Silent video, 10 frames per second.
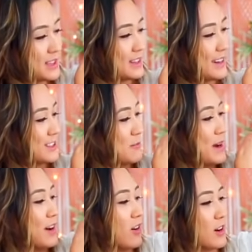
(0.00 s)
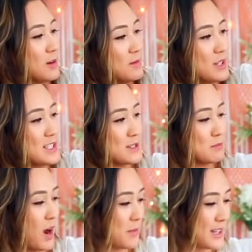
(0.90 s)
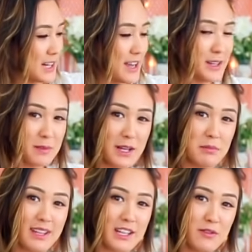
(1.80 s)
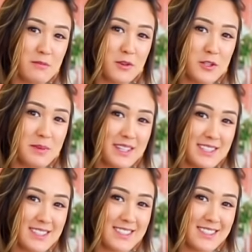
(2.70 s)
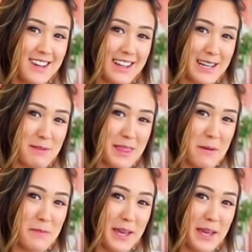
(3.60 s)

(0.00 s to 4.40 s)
the length of my arm, which is probably gonna end up being a blanket for Moose because it's not gonna be that